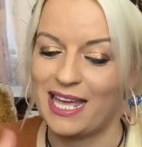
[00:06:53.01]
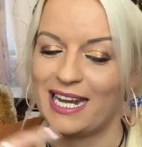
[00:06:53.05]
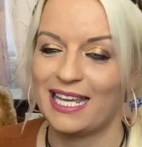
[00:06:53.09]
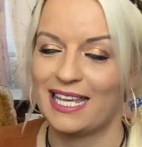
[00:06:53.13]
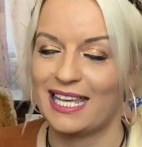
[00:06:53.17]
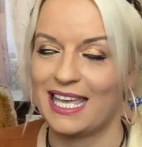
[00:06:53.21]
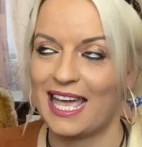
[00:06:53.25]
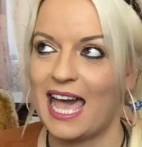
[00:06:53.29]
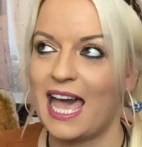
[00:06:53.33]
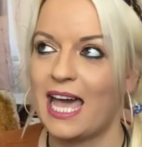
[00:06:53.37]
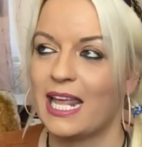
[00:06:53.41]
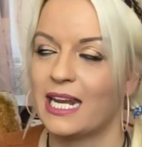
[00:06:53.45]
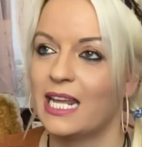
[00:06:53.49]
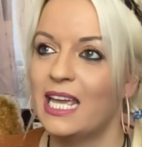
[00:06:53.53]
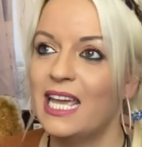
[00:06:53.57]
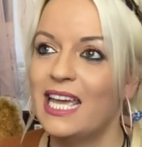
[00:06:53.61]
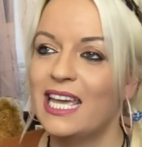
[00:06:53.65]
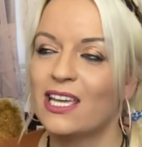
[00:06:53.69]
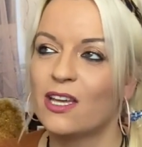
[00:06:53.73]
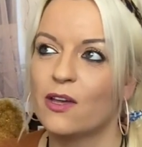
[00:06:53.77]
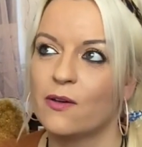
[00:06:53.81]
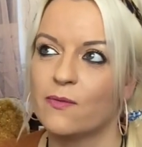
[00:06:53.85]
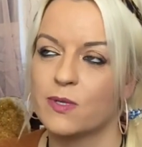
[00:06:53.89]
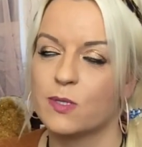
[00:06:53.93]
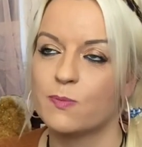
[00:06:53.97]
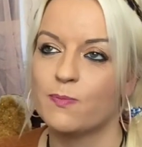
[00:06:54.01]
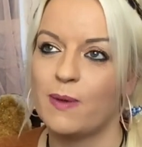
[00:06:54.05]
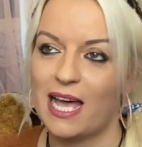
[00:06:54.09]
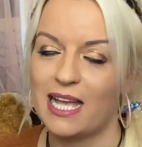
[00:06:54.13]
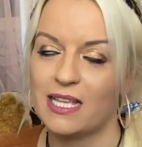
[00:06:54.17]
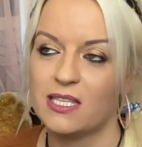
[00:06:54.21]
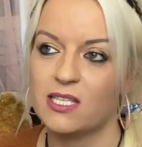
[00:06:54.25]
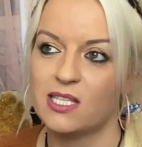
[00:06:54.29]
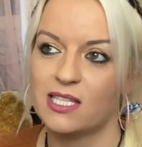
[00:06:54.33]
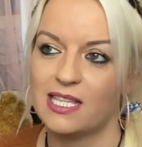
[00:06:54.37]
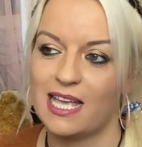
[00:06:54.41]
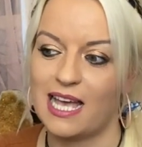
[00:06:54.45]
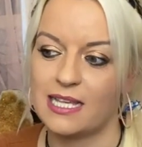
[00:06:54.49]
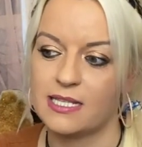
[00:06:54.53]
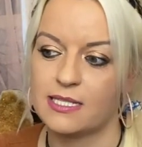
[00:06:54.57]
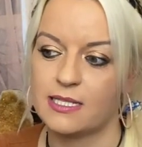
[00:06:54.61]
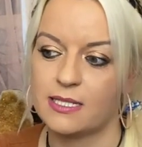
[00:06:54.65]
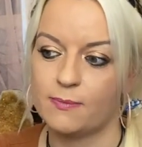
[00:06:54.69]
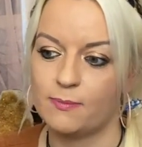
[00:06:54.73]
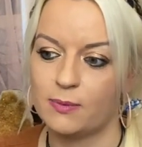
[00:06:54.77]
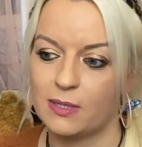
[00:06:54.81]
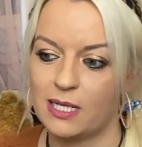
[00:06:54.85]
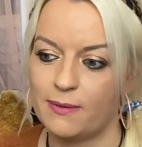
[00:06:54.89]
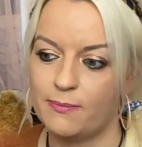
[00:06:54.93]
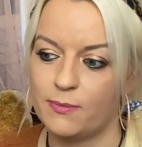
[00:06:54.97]
And again, comes back to that
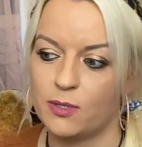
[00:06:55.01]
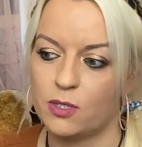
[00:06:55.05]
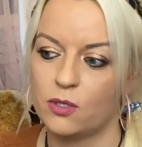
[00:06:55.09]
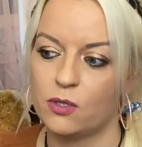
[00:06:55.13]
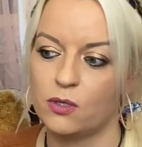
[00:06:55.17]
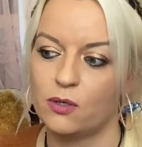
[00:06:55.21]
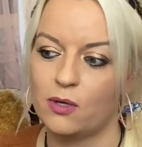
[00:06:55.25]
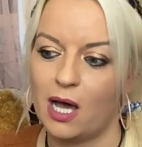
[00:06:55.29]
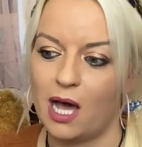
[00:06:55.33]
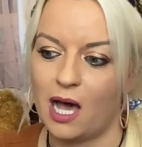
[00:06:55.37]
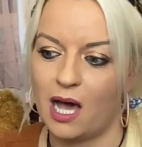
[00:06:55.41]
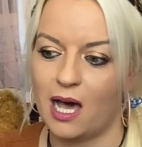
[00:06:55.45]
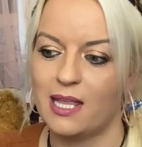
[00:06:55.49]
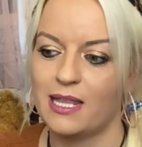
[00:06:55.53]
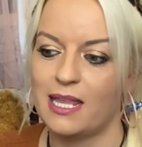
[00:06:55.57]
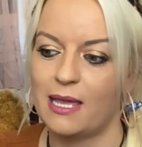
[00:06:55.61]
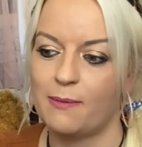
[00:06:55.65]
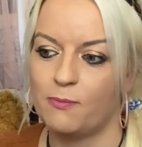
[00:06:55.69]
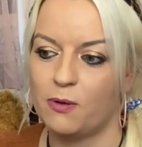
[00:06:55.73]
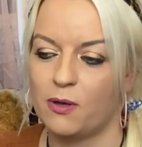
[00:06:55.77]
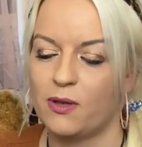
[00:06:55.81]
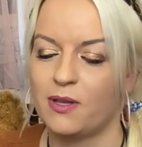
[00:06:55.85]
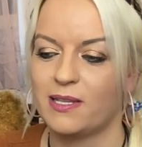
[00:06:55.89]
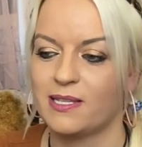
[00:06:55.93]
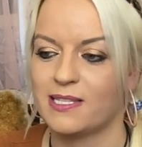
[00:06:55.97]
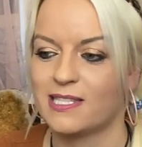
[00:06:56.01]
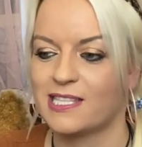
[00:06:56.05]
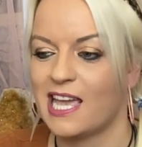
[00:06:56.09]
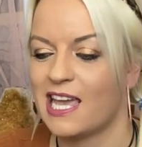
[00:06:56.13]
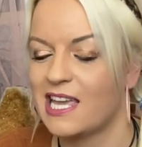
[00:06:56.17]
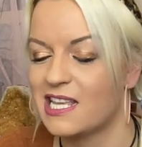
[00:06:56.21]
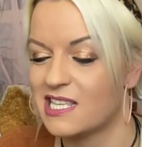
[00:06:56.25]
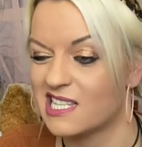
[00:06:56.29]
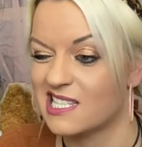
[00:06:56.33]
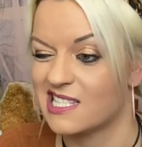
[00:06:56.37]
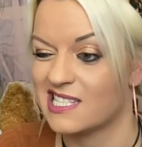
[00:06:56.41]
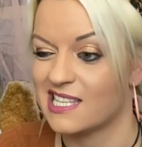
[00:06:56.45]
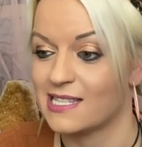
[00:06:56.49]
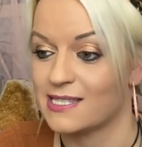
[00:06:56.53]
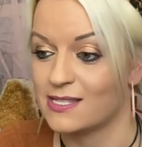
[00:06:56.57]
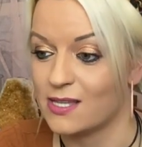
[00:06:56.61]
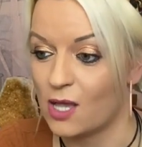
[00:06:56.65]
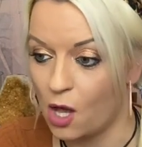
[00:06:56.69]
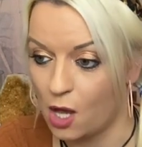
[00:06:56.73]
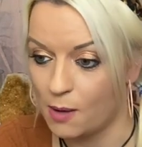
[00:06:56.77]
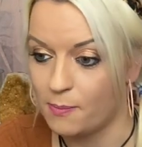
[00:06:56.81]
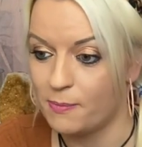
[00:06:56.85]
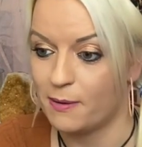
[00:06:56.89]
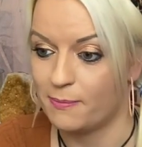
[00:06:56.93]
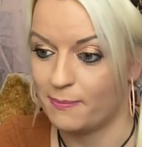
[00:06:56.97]
subliminal, are they putting statuses
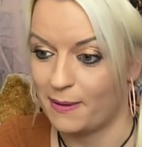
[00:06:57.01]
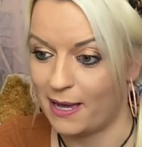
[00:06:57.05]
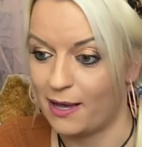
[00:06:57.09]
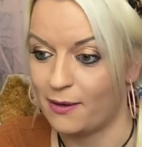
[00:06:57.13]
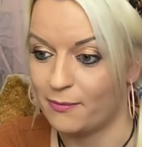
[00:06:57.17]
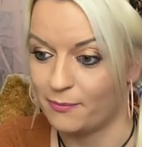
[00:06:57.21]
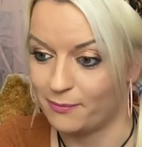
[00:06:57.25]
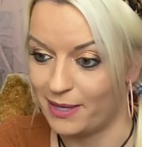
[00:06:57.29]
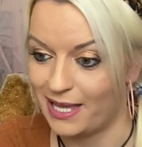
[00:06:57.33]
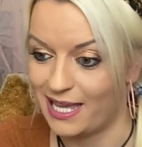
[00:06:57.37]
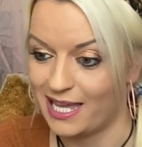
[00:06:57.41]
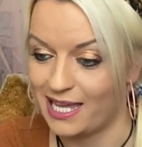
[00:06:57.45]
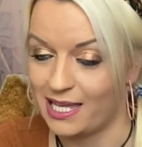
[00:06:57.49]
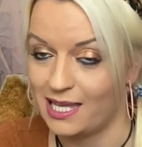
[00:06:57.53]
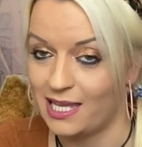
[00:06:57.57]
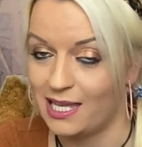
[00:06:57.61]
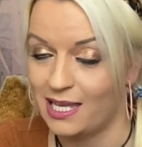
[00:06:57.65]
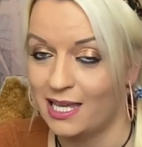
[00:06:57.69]
up about me?